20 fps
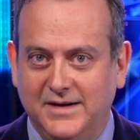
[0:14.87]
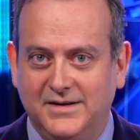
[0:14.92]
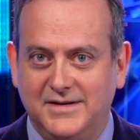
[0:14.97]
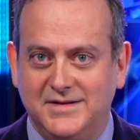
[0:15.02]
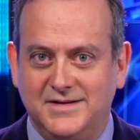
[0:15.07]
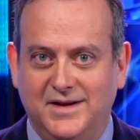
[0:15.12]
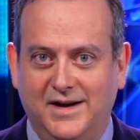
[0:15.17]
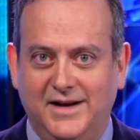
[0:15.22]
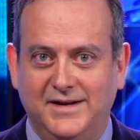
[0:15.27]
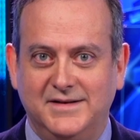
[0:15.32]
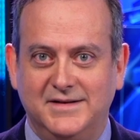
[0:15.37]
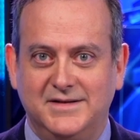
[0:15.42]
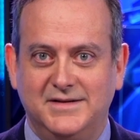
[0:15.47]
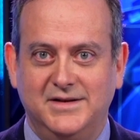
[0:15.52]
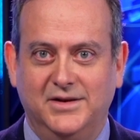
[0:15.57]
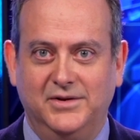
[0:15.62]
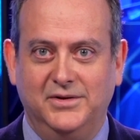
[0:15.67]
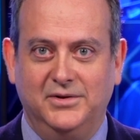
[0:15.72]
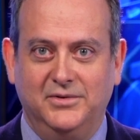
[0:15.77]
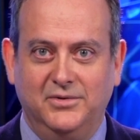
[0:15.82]
The scientists
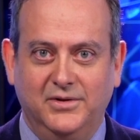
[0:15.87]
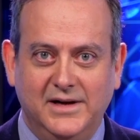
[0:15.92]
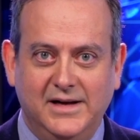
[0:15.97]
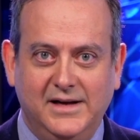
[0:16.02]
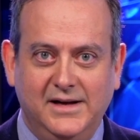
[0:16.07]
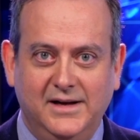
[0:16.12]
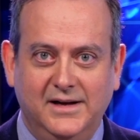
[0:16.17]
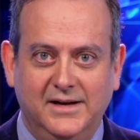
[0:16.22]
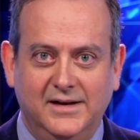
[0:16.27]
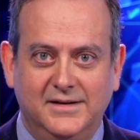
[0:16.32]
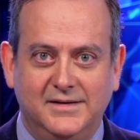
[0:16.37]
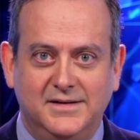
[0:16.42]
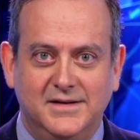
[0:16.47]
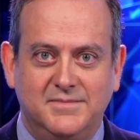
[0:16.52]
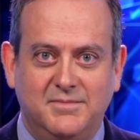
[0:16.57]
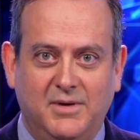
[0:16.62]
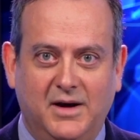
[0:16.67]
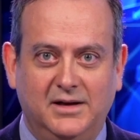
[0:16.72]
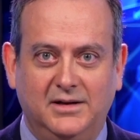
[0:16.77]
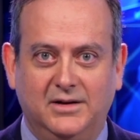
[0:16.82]
don't agree,
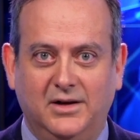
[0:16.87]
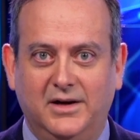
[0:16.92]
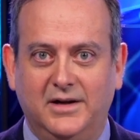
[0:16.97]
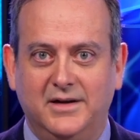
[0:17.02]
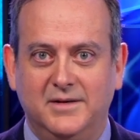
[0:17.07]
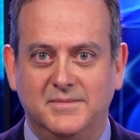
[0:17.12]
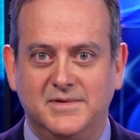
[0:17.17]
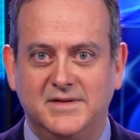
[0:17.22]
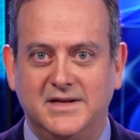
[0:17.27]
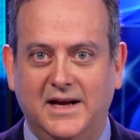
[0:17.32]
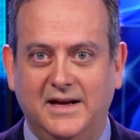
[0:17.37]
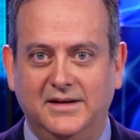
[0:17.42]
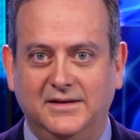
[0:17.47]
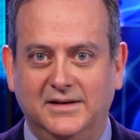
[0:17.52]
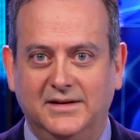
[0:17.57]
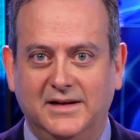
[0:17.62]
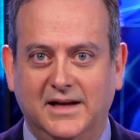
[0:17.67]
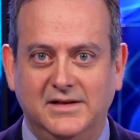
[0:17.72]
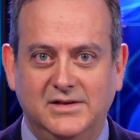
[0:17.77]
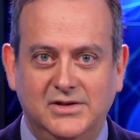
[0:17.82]
despite a lot of them saying
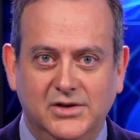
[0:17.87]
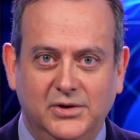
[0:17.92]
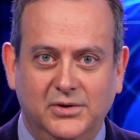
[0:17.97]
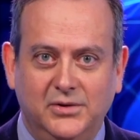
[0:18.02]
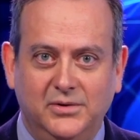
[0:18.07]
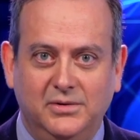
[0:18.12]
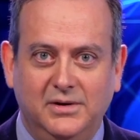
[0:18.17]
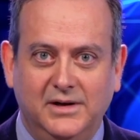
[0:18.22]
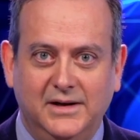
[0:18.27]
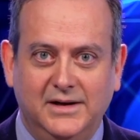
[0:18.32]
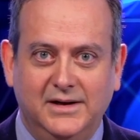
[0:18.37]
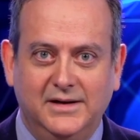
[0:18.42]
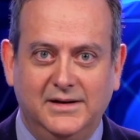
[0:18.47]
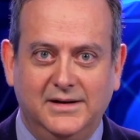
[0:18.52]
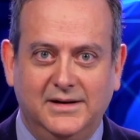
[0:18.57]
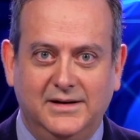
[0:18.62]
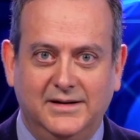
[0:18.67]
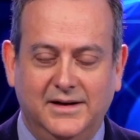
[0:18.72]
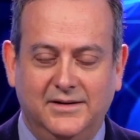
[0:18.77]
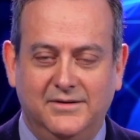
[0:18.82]
that they do,
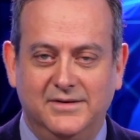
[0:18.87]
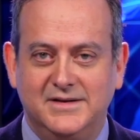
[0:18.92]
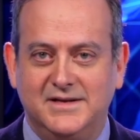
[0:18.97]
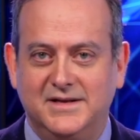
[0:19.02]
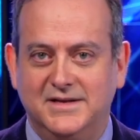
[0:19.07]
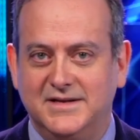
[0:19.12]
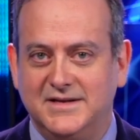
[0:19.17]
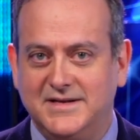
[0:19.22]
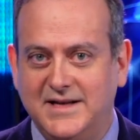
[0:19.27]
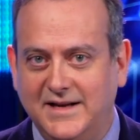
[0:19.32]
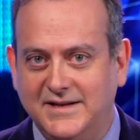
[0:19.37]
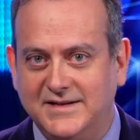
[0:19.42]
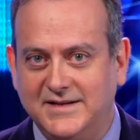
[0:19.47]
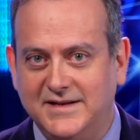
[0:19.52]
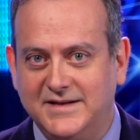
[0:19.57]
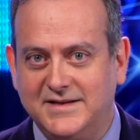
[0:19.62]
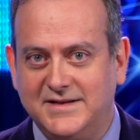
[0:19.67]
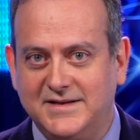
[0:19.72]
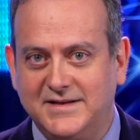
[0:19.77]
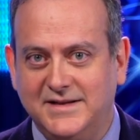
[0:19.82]
and there is
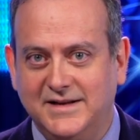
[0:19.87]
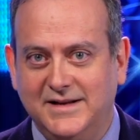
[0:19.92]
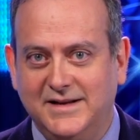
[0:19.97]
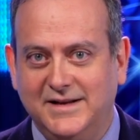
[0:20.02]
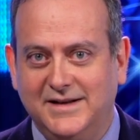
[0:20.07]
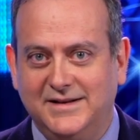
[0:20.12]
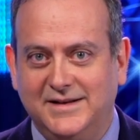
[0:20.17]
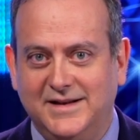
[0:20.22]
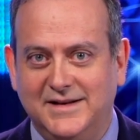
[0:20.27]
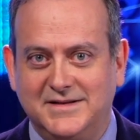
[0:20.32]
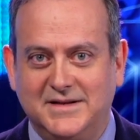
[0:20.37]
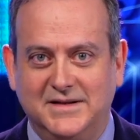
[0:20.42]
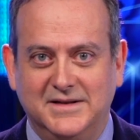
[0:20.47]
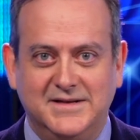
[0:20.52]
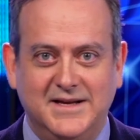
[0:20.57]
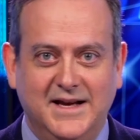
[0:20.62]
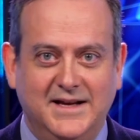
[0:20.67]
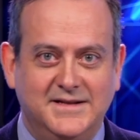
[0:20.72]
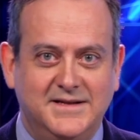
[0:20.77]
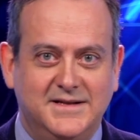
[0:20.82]
consensus. There's
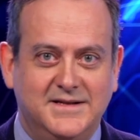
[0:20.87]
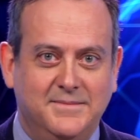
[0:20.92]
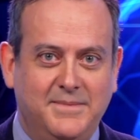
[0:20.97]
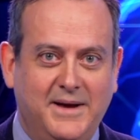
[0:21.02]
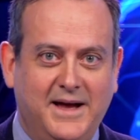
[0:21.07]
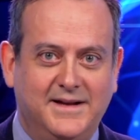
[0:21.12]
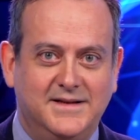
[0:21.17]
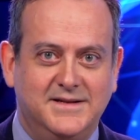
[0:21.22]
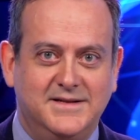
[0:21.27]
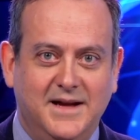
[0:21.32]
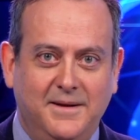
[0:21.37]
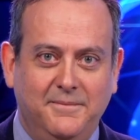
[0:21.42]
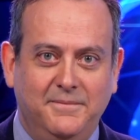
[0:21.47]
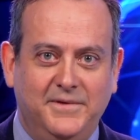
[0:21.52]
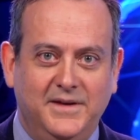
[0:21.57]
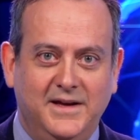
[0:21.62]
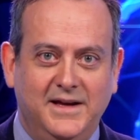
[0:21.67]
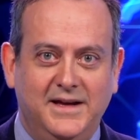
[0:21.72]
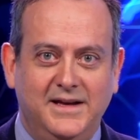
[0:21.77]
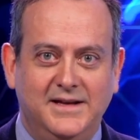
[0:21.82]
consensus about some
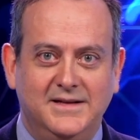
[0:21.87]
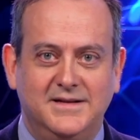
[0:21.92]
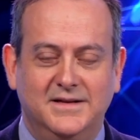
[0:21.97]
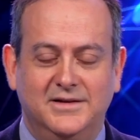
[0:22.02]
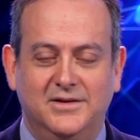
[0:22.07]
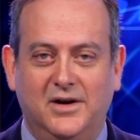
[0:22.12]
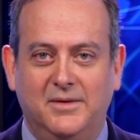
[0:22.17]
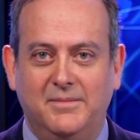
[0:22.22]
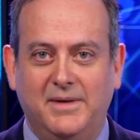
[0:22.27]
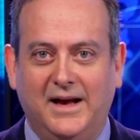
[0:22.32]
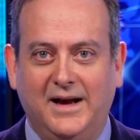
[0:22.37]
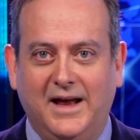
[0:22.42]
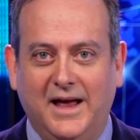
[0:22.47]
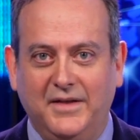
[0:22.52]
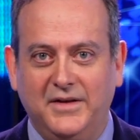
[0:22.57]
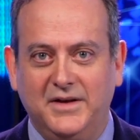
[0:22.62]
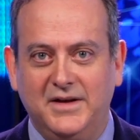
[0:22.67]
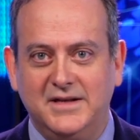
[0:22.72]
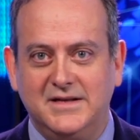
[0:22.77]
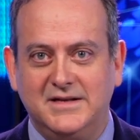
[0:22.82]
things and not about
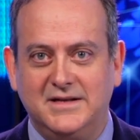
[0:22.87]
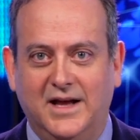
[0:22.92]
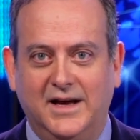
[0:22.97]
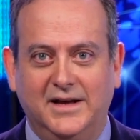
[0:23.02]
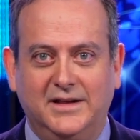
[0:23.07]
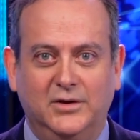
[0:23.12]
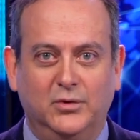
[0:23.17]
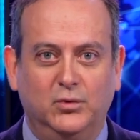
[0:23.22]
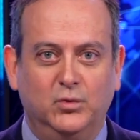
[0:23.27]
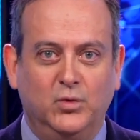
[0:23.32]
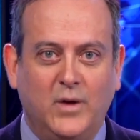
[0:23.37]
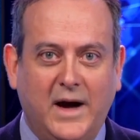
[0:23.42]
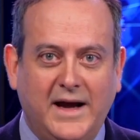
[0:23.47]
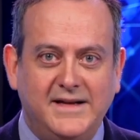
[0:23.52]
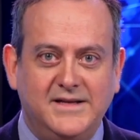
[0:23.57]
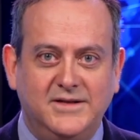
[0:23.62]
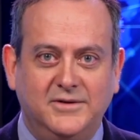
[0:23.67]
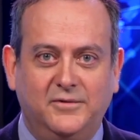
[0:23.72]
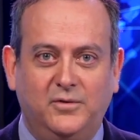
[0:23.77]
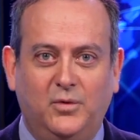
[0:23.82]
others, like the
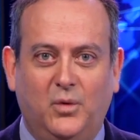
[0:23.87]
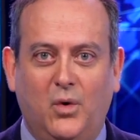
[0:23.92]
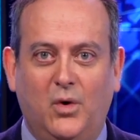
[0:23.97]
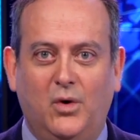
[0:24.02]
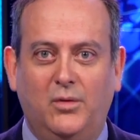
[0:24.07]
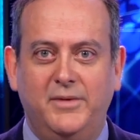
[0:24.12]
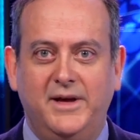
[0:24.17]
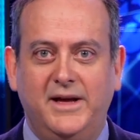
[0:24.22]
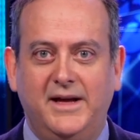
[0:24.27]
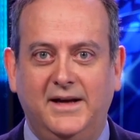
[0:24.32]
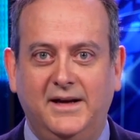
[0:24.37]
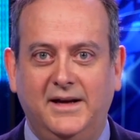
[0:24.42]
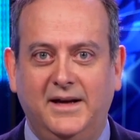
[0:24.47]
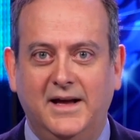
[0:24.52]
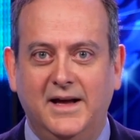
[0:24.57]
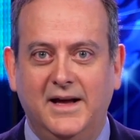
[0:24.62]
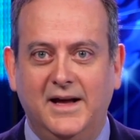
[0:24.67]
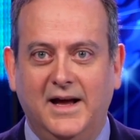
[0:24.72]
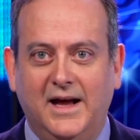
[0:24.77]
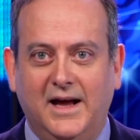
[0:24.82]
rate of warming
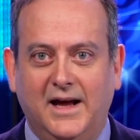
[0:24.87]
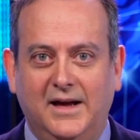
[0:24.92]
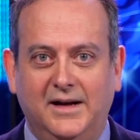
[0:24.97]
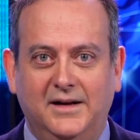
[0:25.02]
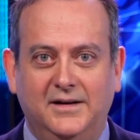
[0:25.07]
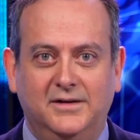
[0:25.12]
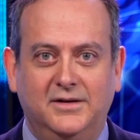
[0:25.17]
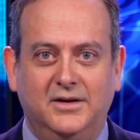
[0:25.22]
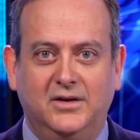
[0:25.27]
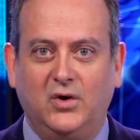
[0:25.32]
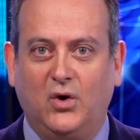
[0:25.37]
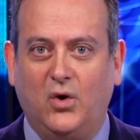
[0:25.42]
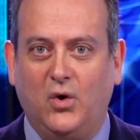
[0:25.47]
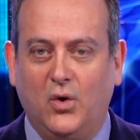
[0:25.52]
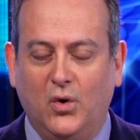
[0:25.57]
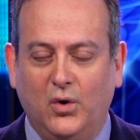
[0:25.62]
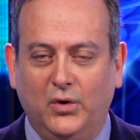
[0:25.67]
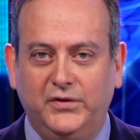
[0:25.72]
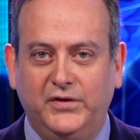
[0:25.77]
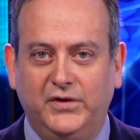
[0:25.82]
and the
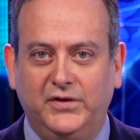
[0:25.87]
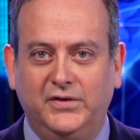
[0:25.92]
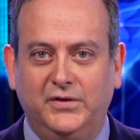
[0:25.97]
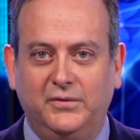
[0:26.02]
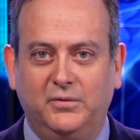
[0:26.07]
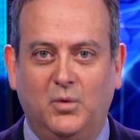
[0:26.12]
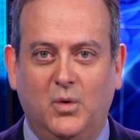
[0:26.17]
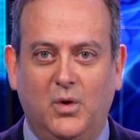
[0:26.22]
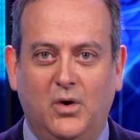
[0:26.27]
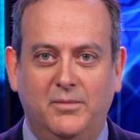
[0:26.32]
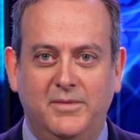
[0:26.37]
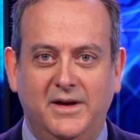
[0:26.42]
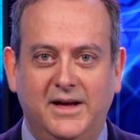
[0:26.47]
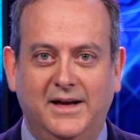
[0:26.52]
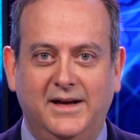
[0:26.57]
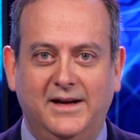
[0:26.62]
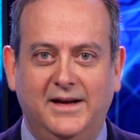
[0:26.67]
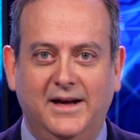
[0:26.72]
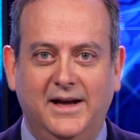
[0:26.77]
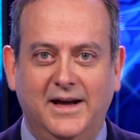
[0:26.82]
causes of
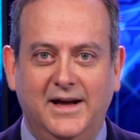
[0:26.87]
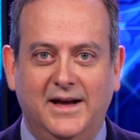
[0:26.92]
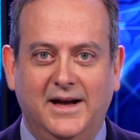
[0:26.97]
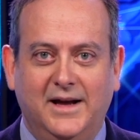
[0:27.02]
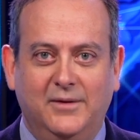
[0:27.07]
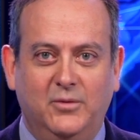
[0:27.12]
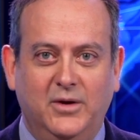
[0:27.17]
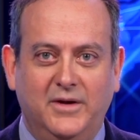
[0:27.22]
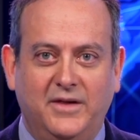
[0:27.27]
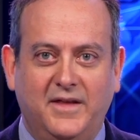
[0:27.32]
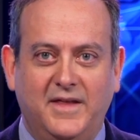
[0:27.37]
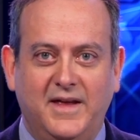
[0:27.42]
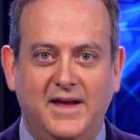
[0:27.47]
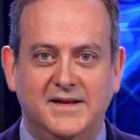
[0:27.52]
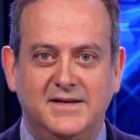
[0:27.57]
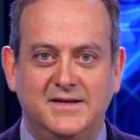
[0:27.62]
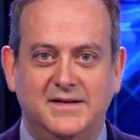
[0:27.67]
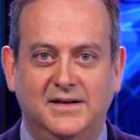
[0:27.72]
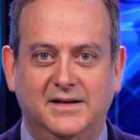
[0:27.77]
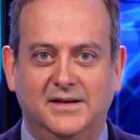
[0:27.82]
warming and whether
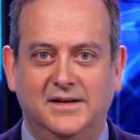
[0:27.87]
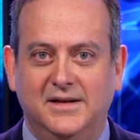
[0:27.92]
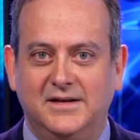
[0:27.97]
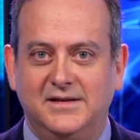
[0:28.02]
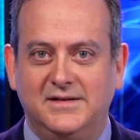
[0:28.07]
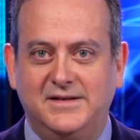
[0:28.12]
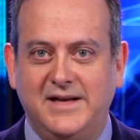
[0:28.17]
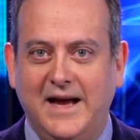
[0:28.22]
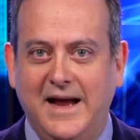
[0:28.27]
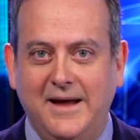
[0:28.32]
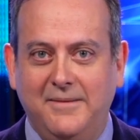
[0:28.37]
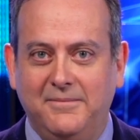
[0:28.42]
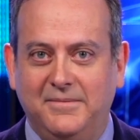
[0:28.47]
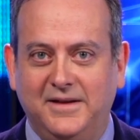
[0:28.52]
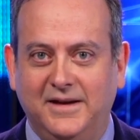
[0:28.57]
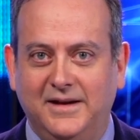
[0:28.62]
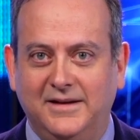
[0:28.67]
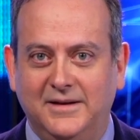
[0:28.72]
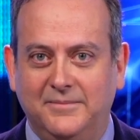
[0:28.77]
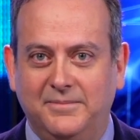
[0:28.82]
there's a damn
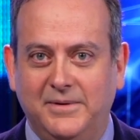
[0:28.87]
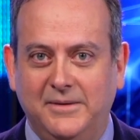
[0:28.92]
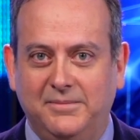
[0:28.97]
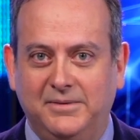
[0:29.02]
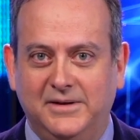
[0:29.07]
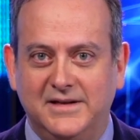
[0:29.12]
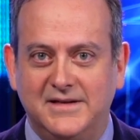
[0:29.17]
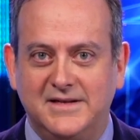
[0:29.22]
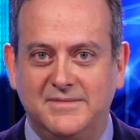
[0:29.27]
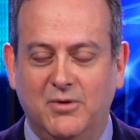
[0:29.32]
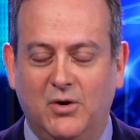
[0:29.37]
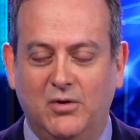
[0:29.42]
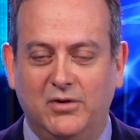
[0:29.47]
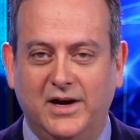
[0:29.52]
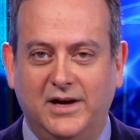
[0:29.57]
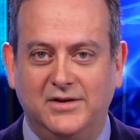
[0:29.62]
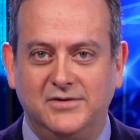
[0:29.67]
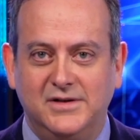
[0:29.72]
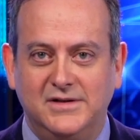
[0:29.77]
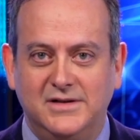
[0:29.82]
thing that people in small
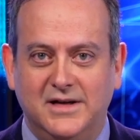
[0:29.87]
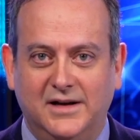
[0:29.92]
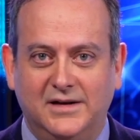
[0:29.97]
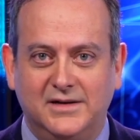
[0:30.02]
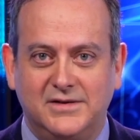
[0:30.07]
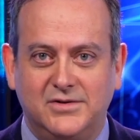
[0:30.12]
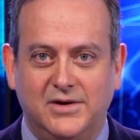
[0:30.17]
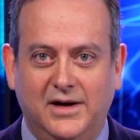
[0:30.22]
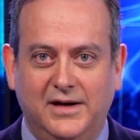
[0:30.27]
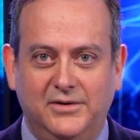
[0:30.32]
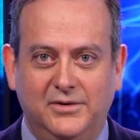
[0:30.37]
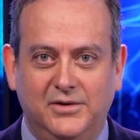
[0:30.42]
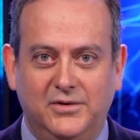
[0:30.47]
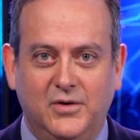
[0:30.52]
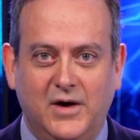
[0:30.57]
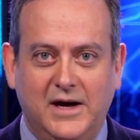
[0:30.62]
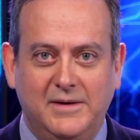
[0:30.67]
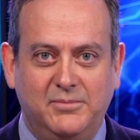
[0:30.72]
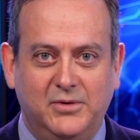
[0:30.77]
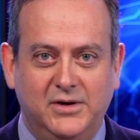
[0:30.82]
countries like Australia and
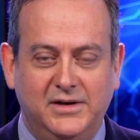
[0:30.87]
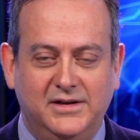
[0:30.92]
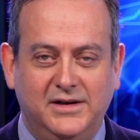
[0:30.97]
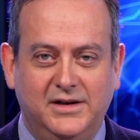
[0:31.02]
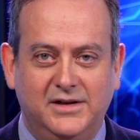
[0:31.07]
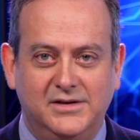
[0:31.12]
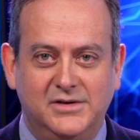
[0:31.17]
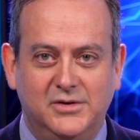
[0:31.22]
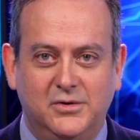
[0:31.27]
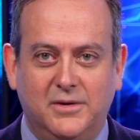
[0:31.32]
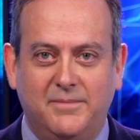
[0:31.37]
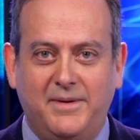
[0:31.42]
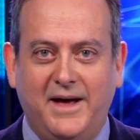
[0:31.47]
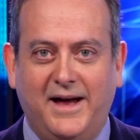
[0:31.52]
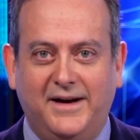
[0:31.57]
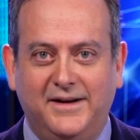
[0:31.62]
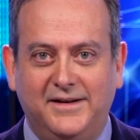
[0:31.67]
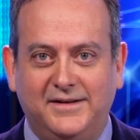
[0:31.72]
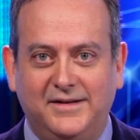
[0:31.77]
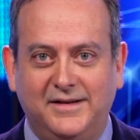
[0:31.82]
Great Britain can do
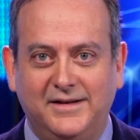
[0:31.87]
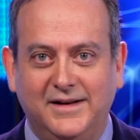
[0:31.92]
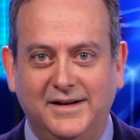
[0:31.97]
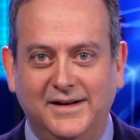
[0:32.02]
about it.